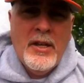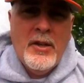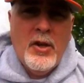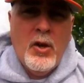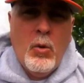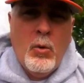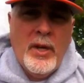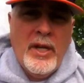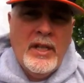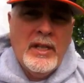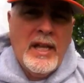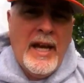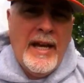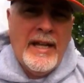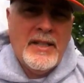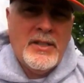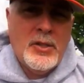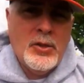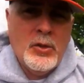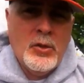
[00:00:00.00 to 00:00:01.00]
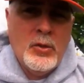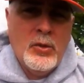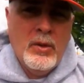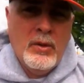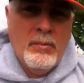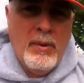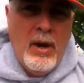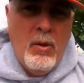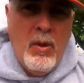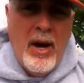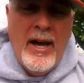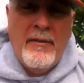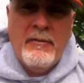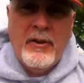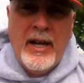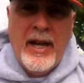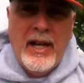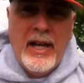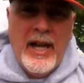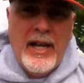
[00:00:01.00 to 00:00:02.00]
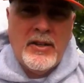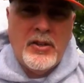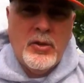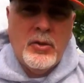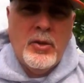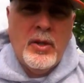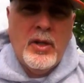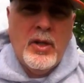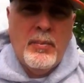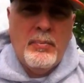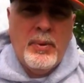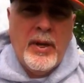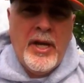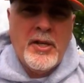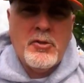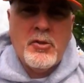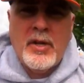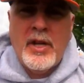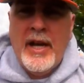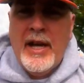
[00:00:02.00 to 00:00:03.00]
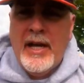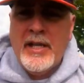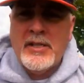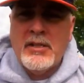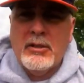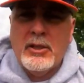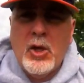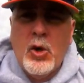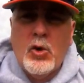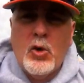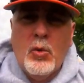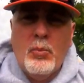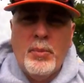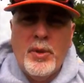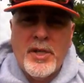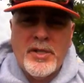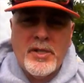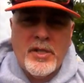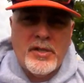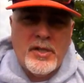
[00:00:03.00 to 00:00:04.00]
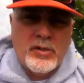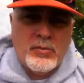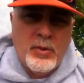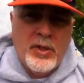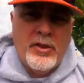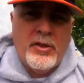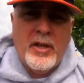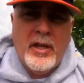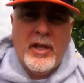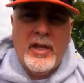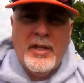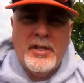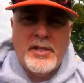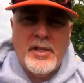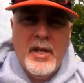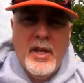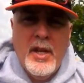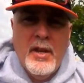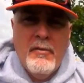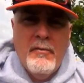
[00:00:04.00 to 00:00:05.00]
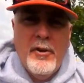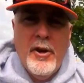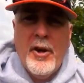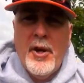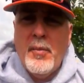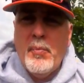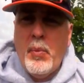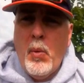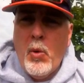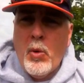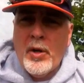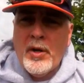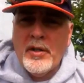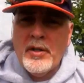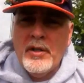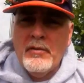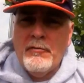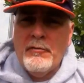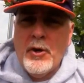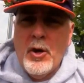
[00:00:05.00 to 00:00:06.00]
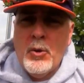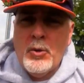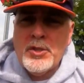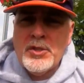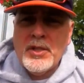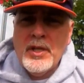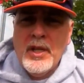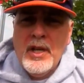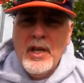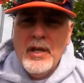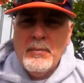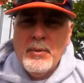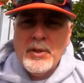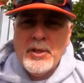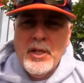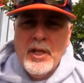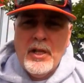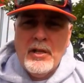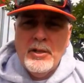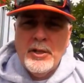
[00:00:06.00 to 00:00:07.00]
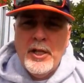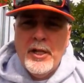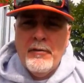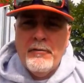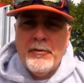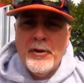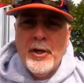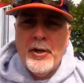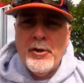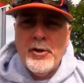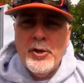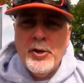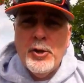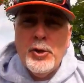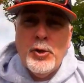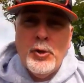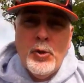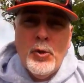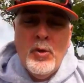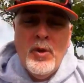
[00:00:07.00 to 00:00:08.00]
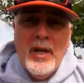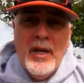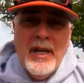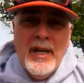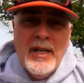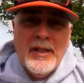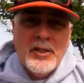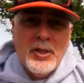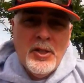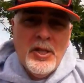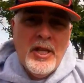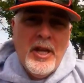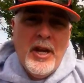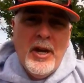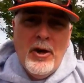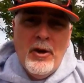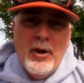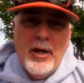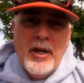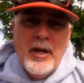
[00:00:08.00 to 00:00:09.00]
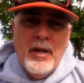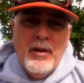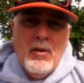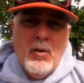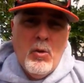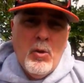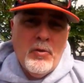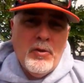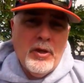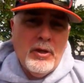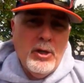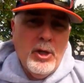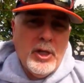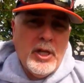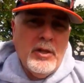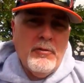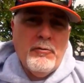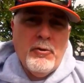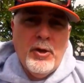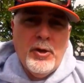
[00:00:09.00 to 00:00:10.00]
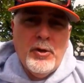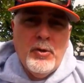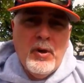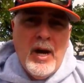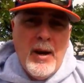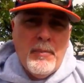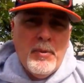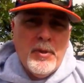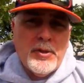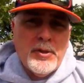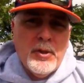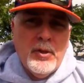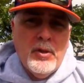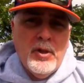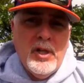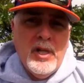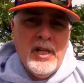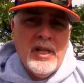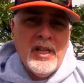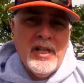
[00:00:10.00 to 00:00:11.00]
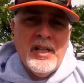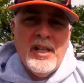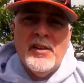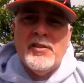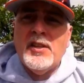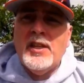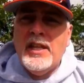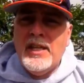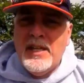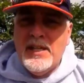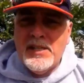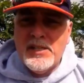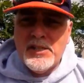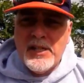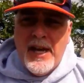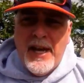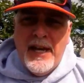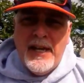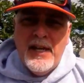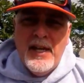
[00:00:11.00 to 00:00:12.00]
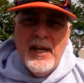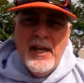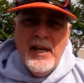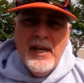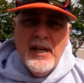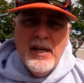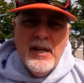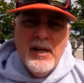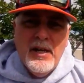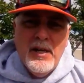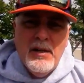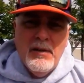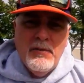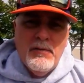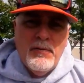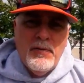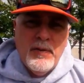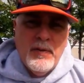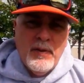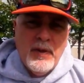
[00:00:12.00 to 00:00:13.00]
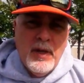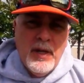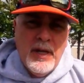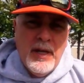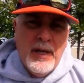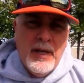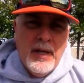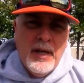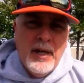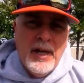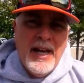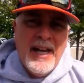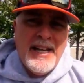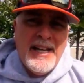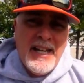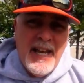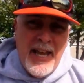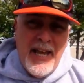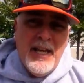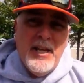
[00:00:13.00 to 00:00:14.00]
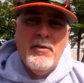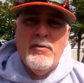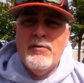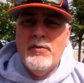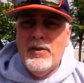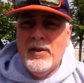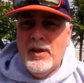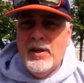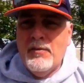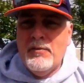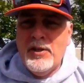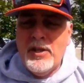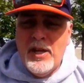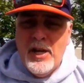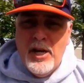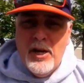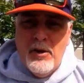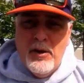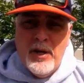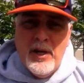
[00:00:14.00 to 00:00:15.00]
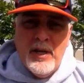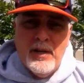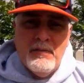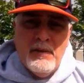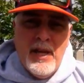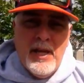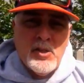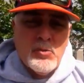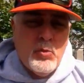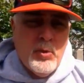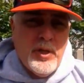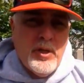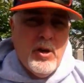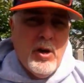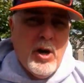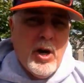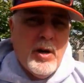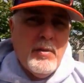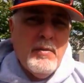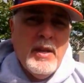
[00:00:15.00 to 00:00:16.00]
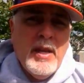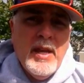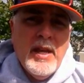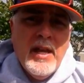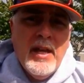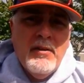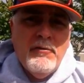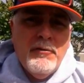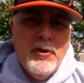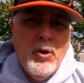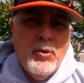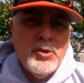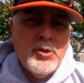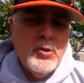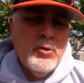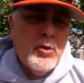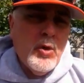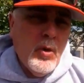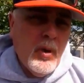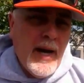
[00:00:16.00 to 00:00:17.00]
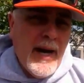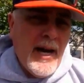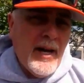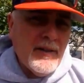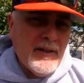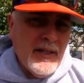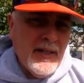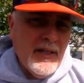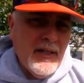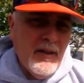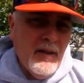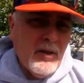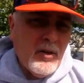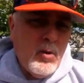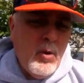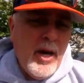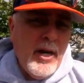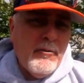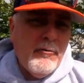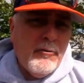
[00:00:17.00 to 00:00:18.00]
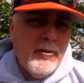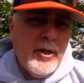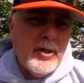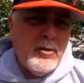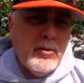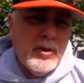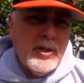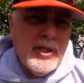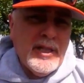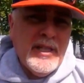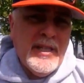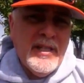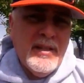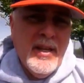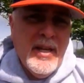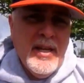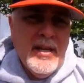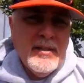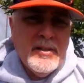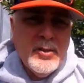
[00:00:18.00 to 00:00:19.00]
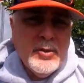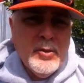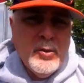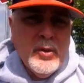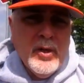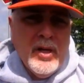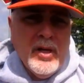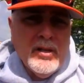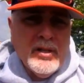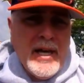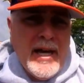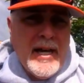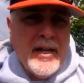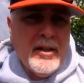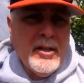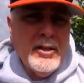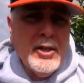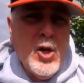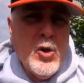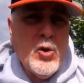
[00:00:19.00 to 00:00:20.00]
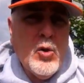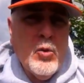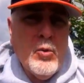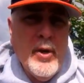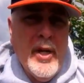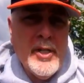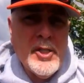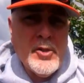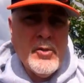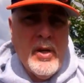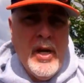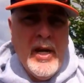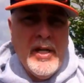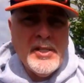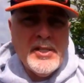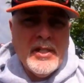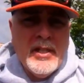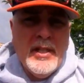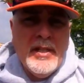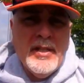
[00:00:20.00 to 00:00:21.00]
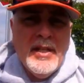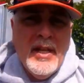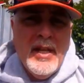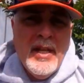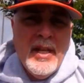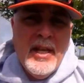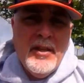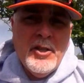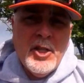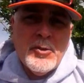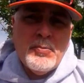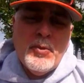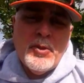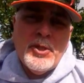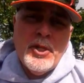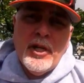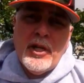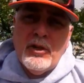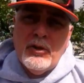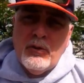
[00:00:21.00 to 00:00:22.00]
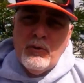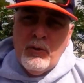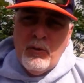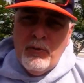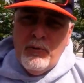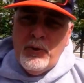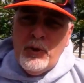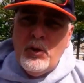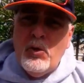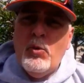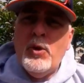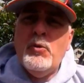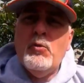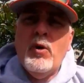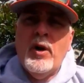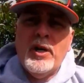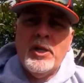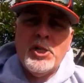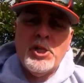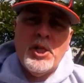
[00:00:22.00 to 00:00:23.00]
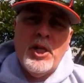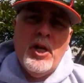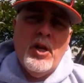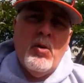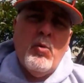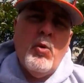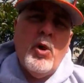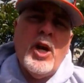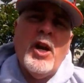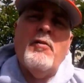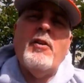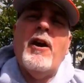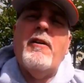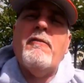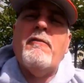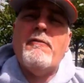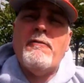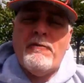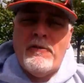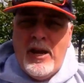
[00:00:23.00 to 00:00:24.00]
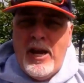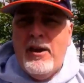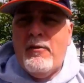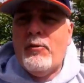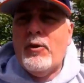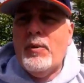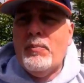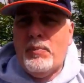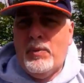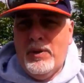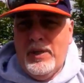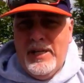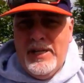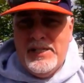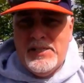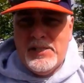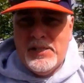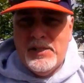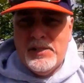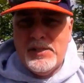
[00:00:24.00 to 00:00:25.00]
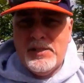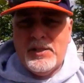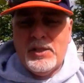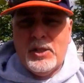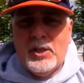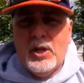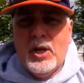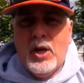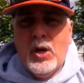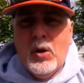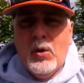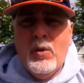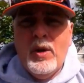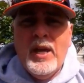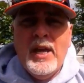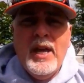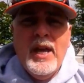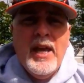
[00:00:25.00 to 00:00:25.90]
You know, we like to, my wife and I like to uh, patronize local businesses. We think it's very important that folks, particularly if they're new, to the area or they're looking for a new opportunity can get the insight of a, uh, a native of the area, as we are, and folks who go out uh, uh quite frequently to, to uh, a lot of the local restaurants. And in this particular review, we want to share one of our favorite places to go.